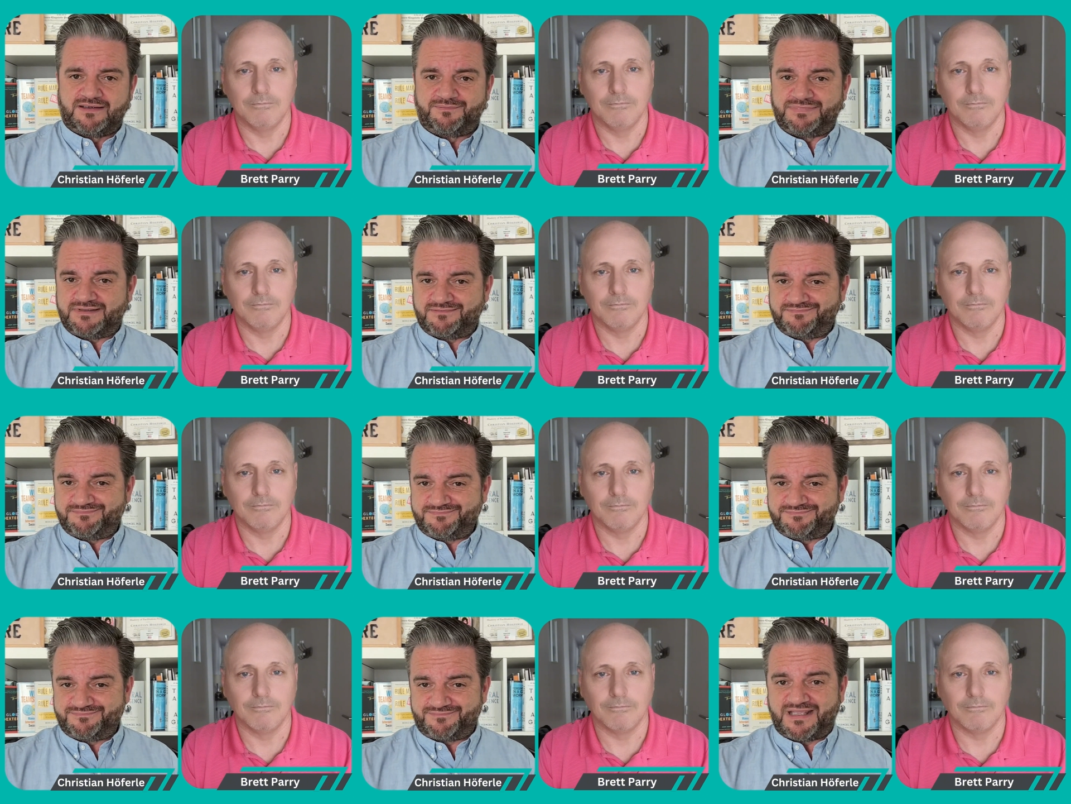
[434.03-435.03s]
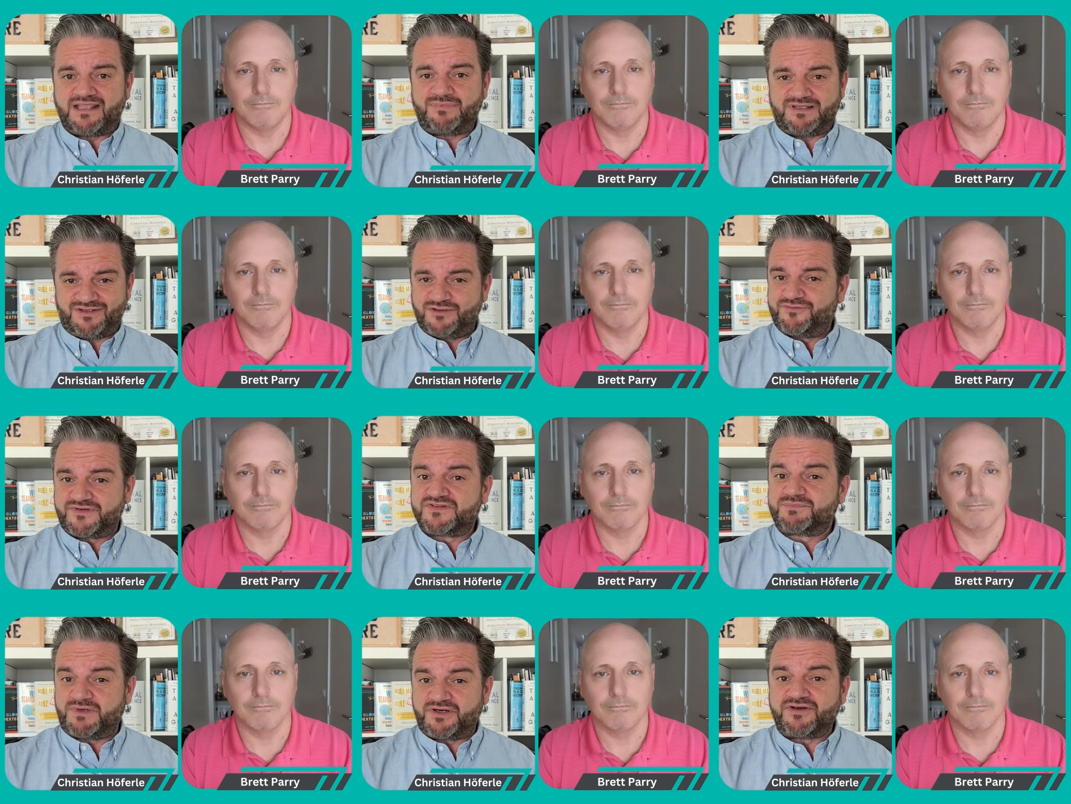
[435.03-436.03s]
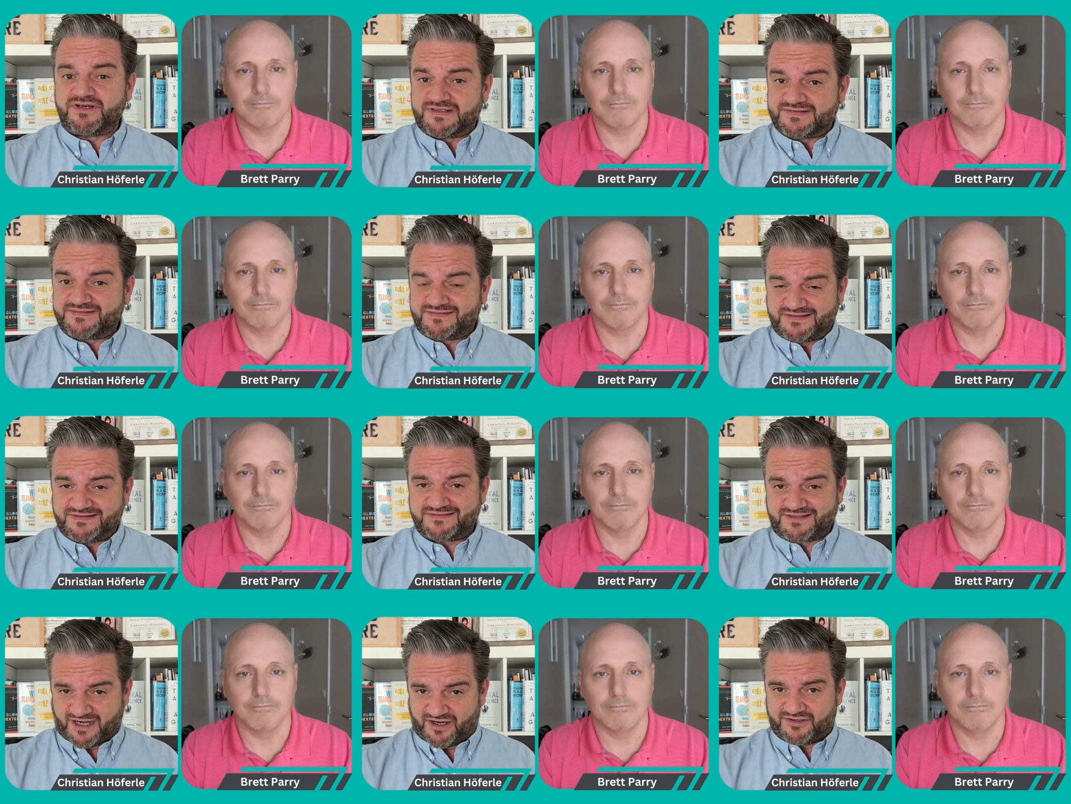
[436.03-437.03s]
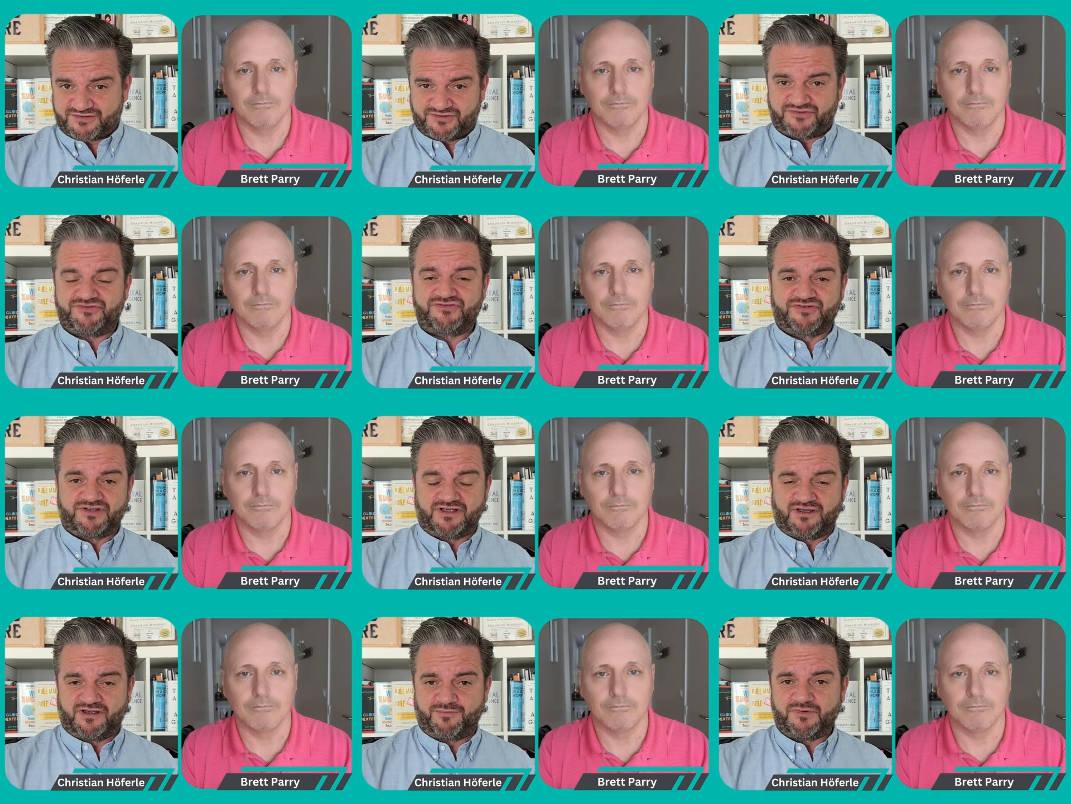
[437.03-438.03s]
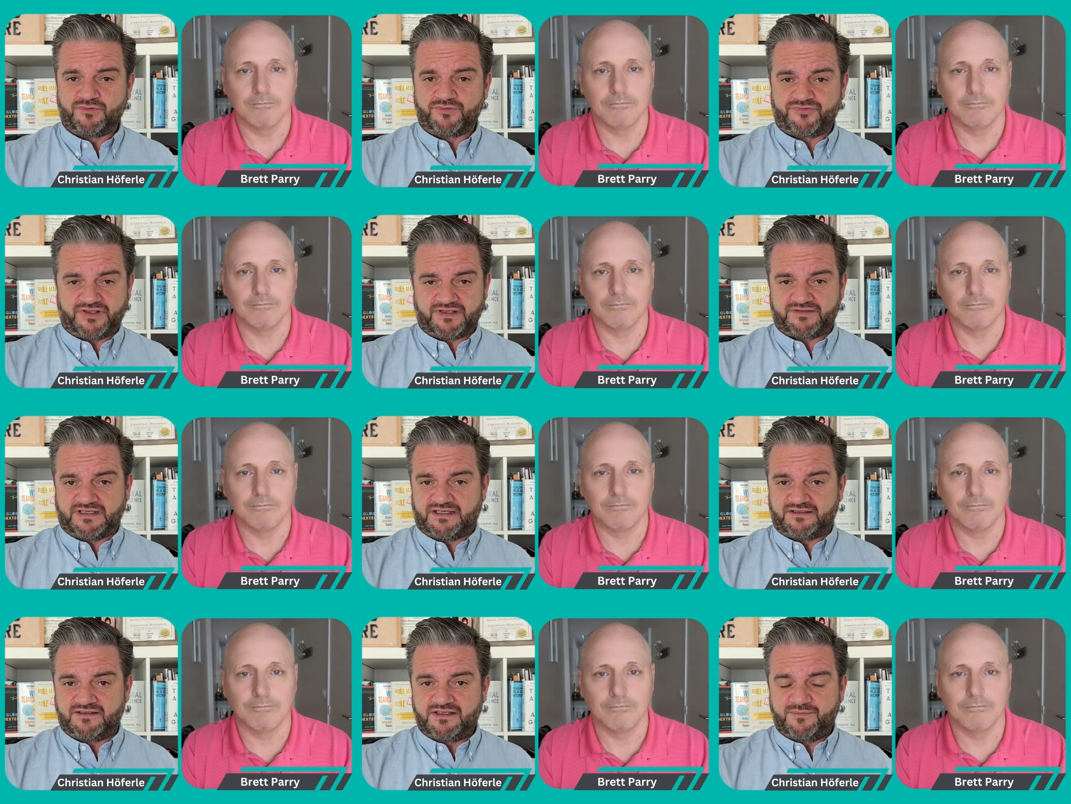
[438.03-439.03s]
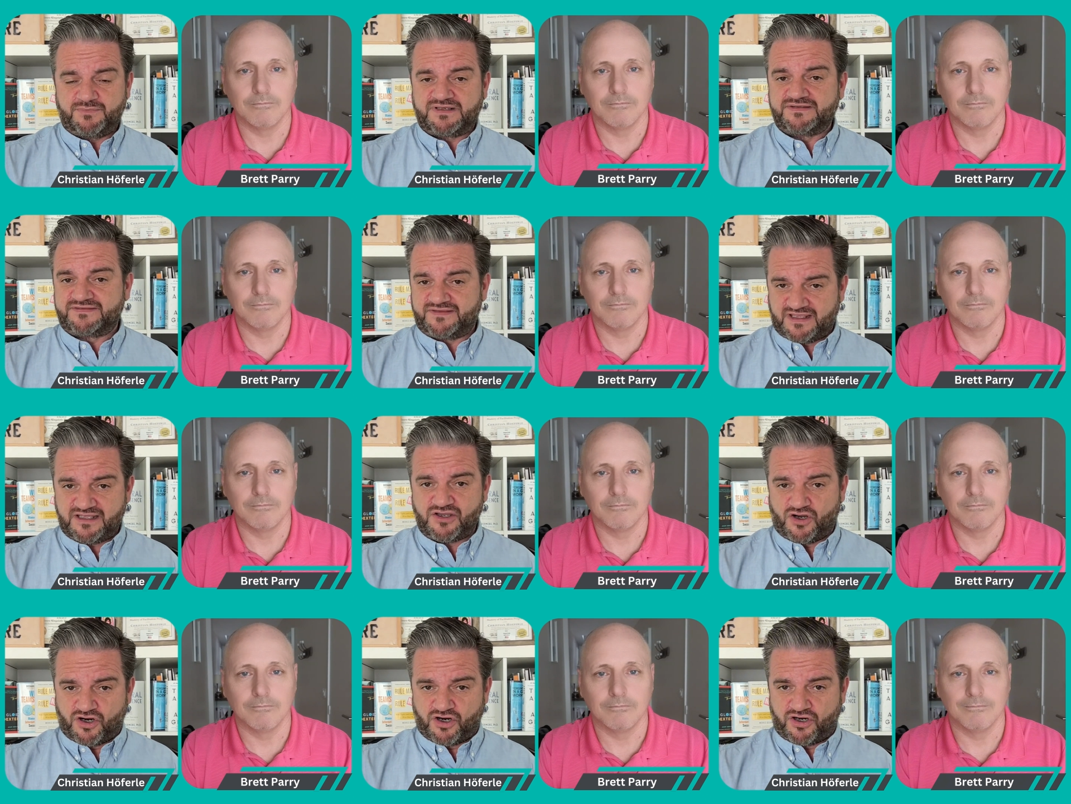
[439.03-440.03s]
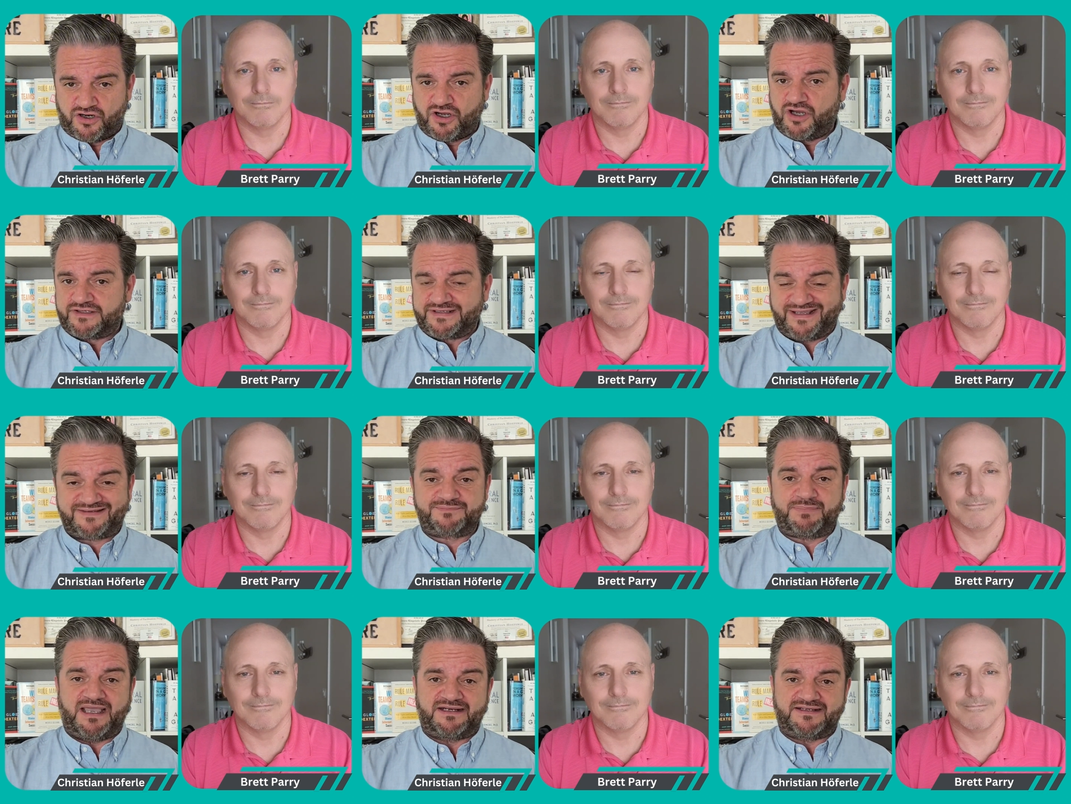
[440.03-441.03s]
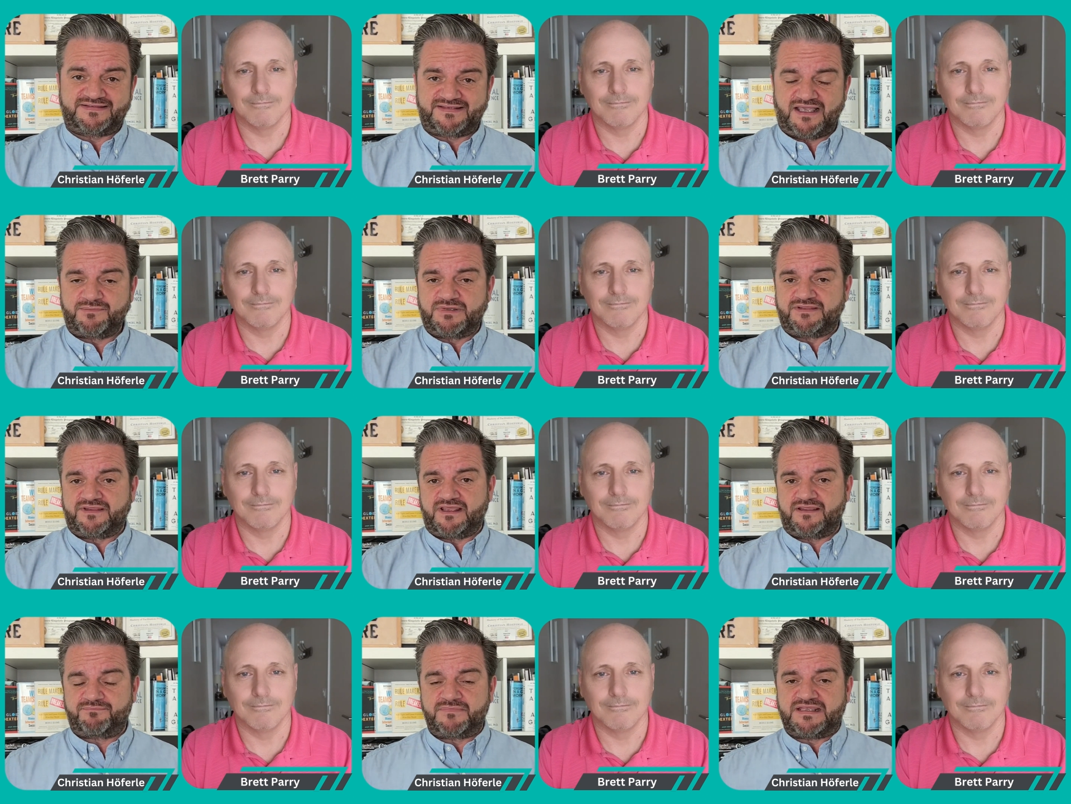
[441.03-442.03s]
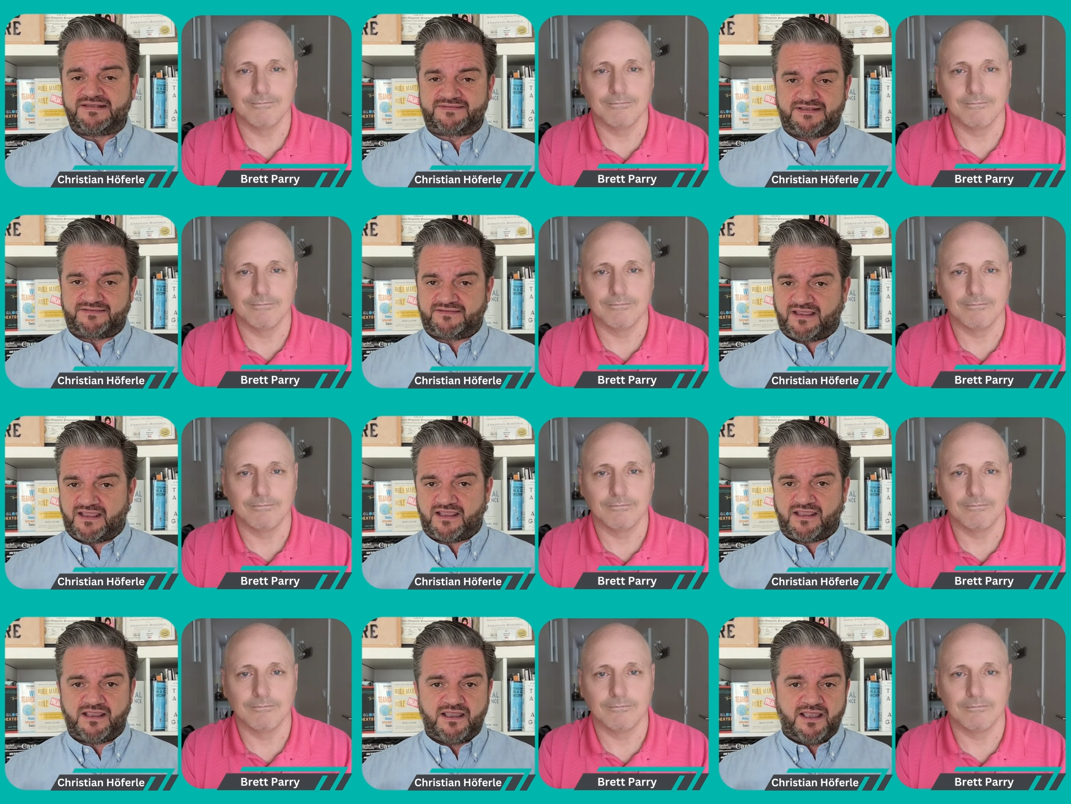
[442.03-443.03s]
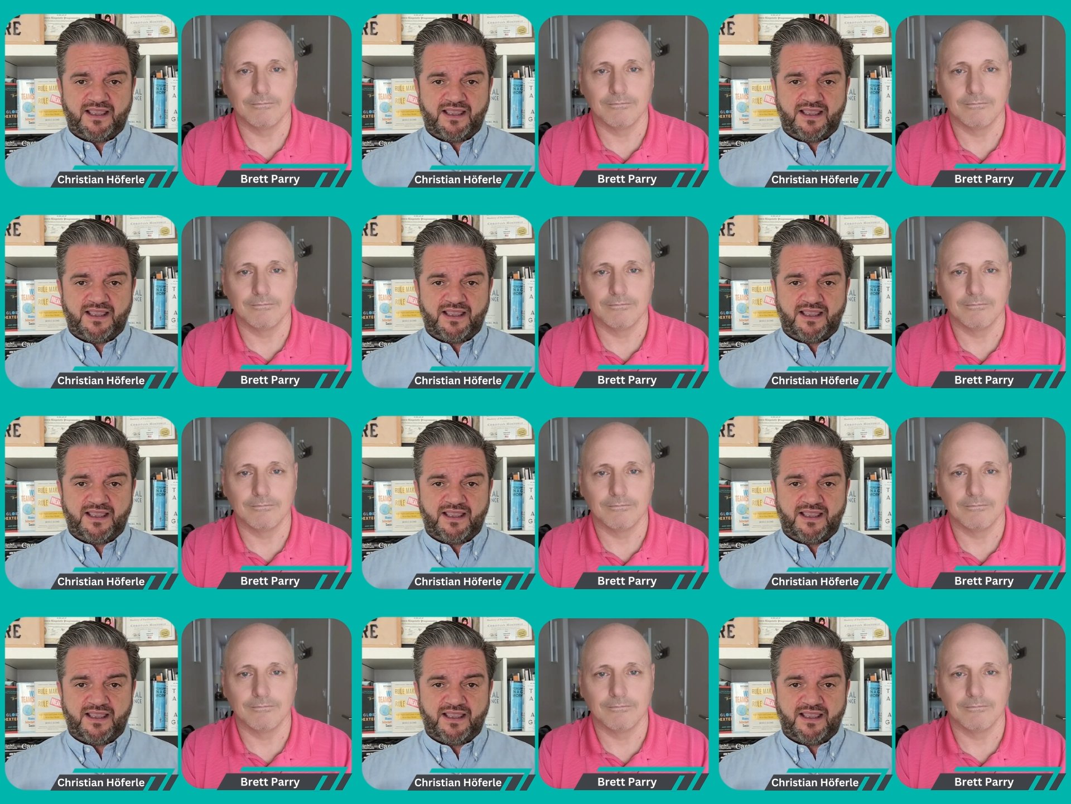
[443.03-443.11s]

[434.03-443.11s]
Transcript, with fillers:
Speaker 1: But maybe you've experienced these characters um, who think that because they are on an expat assignment, that means that they